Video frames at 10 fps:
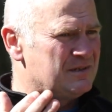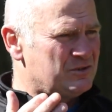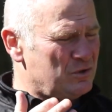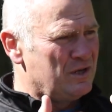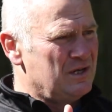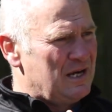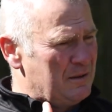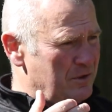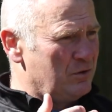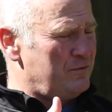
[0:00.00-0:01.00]
So
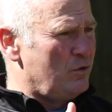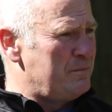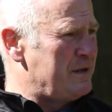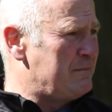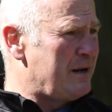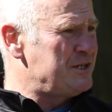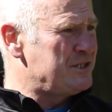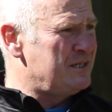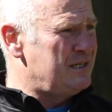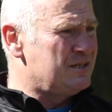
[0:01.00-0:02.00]
I'm looking forward to being a
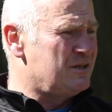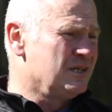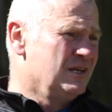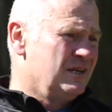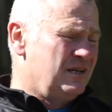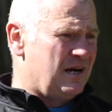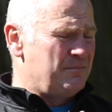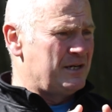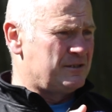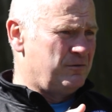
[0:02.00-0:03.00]
manager again, because you had to
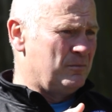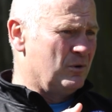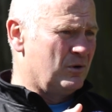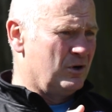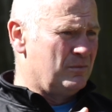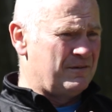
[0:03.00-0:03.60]
manage a football club.